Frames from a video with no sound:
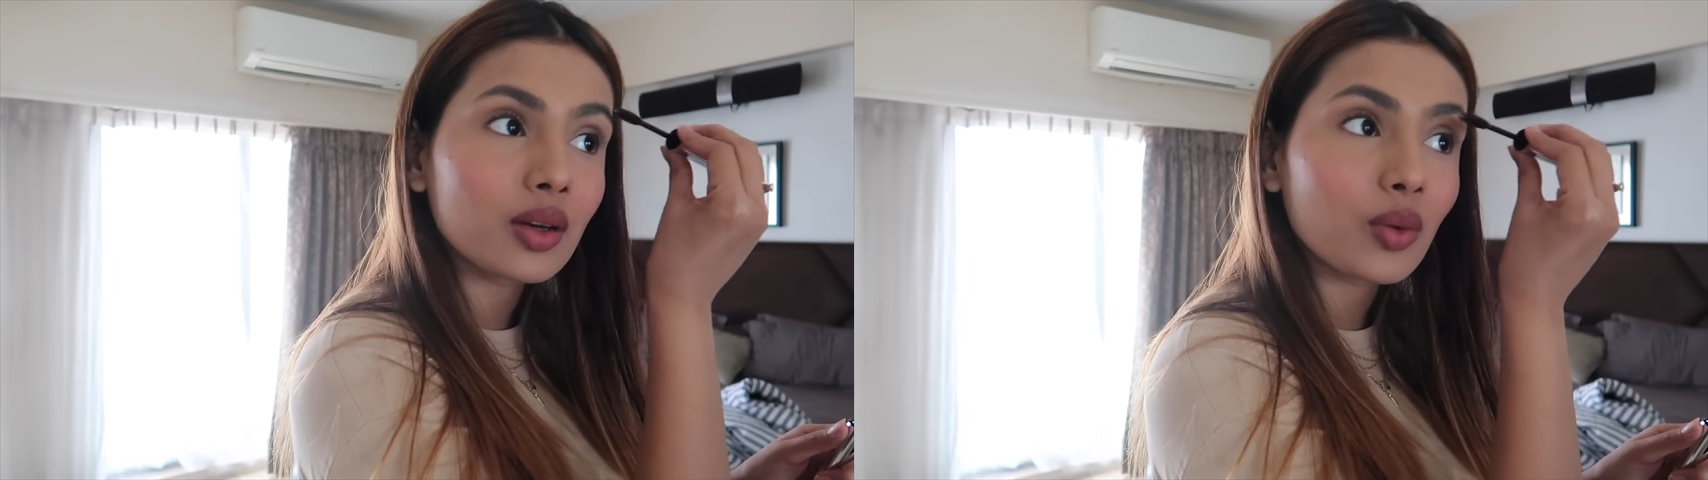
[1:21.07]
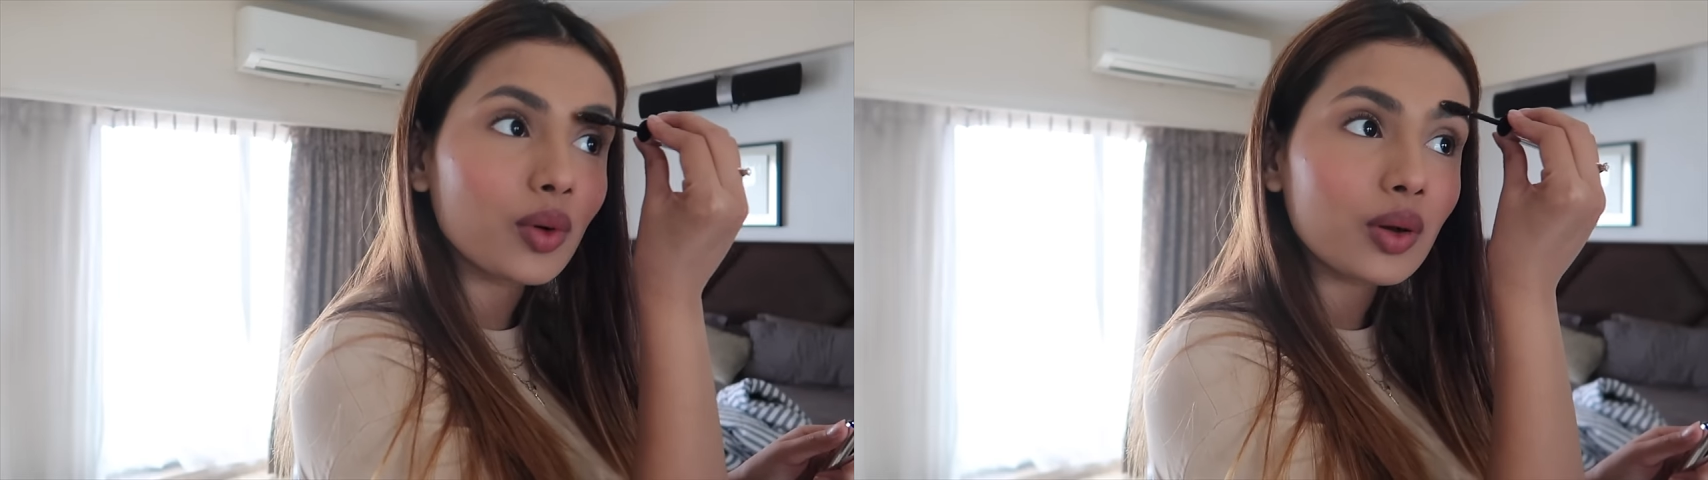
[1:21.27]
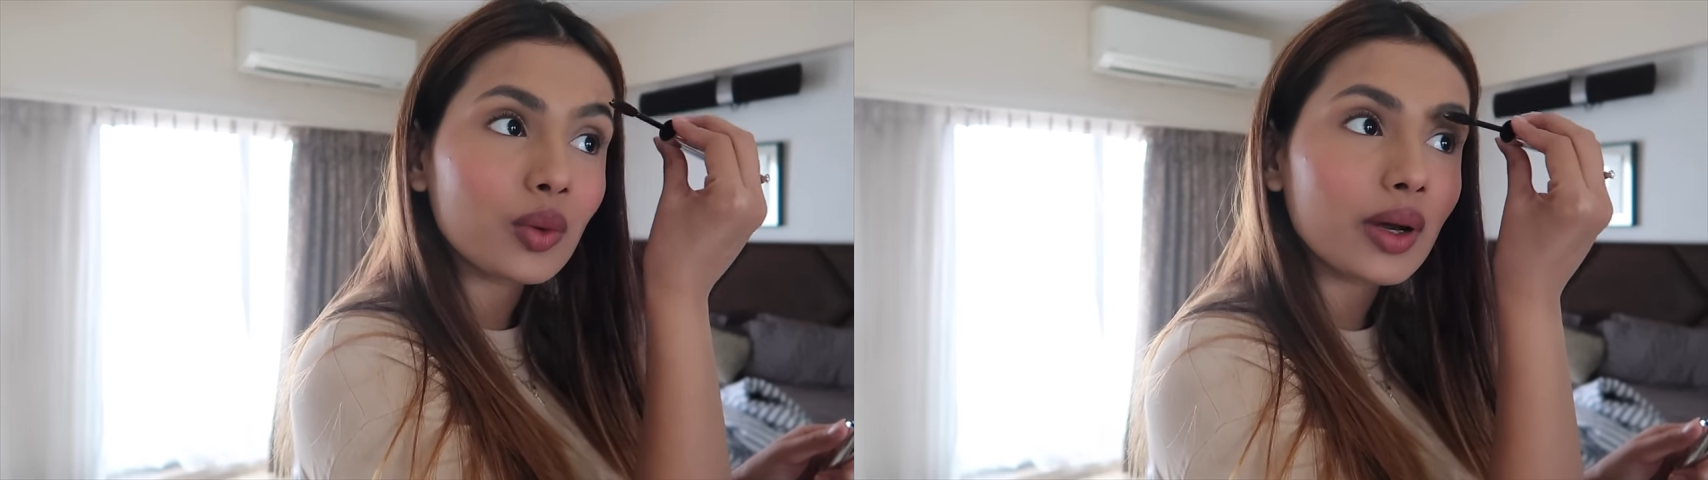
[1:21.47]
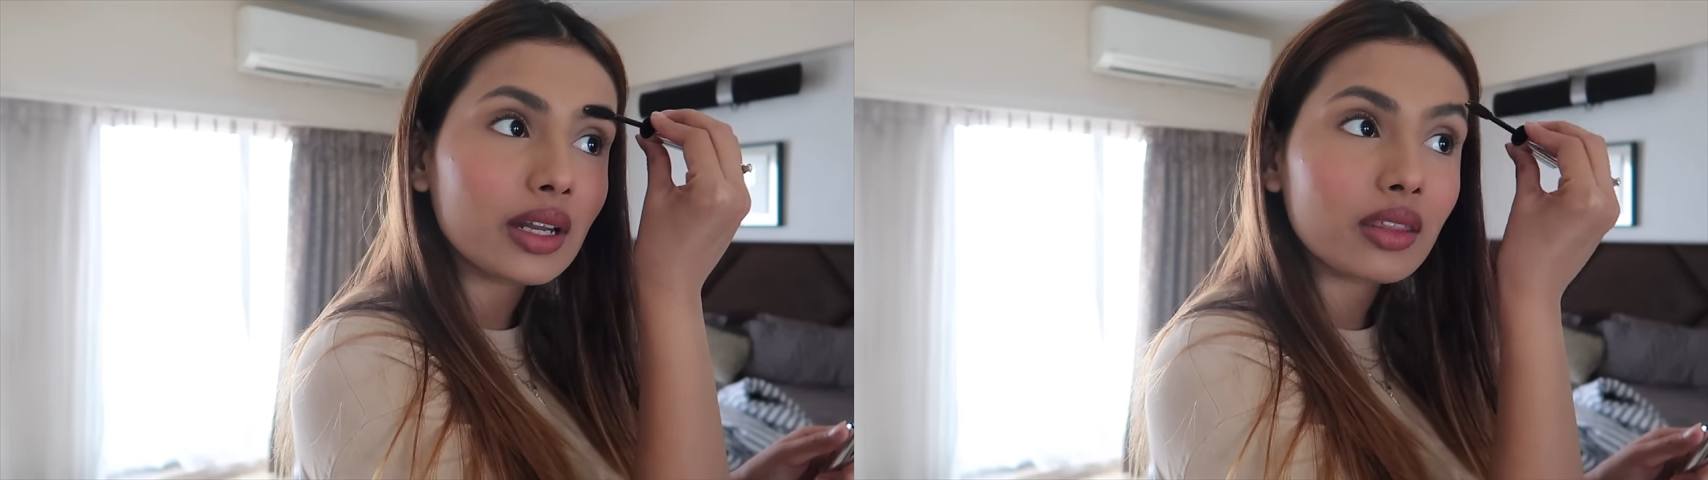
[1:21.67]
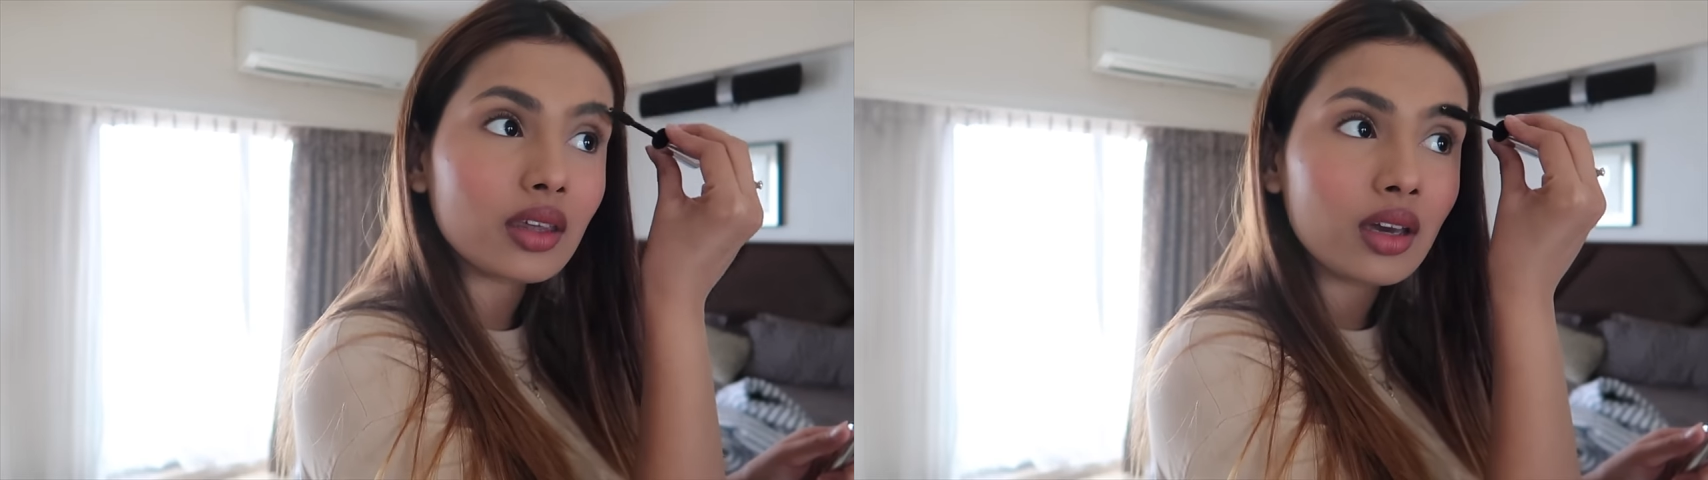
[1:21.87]
don't do
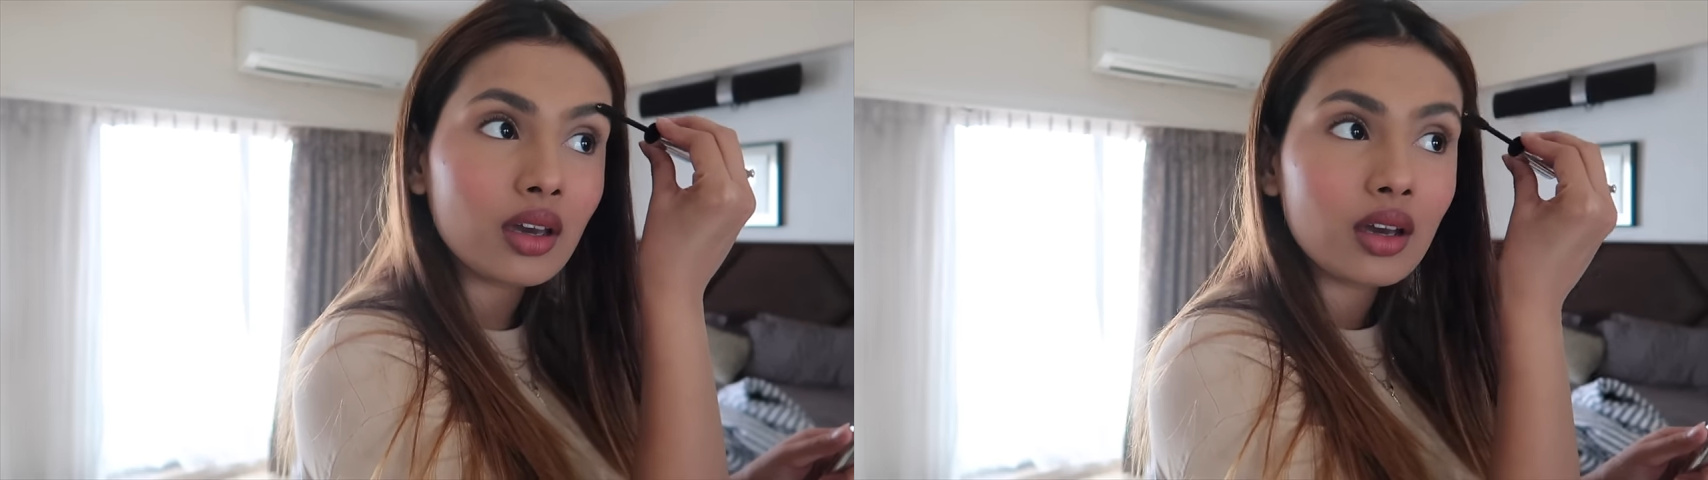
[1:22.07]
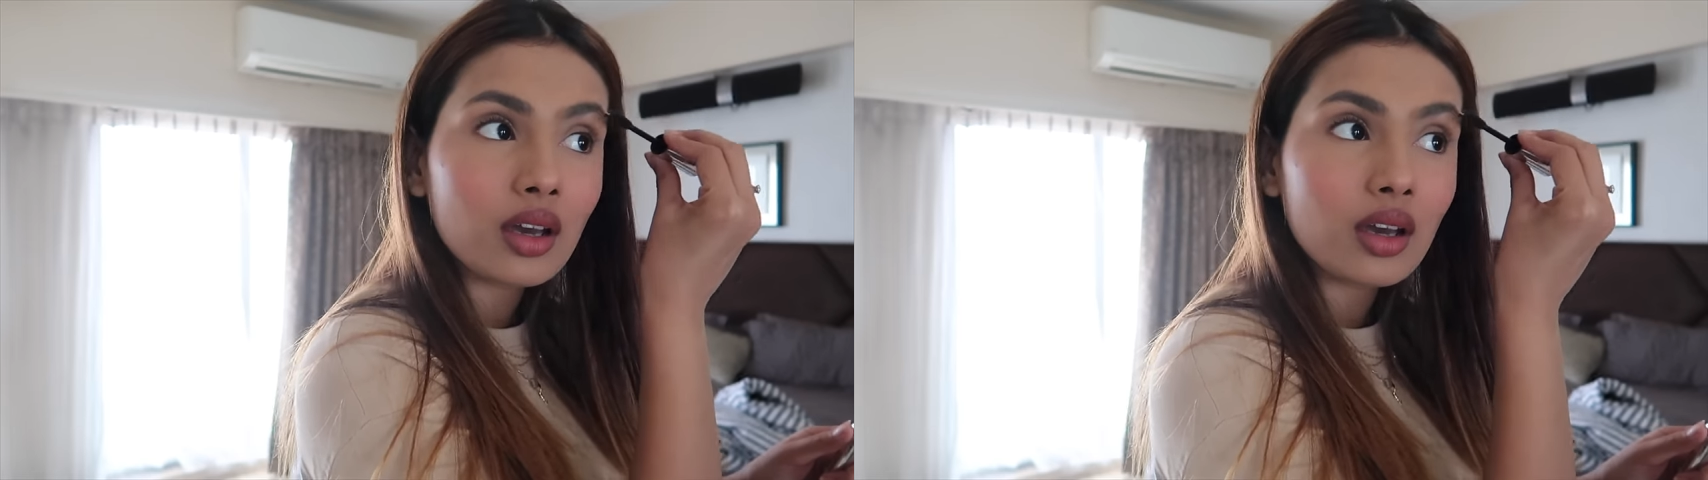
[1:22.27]
anything.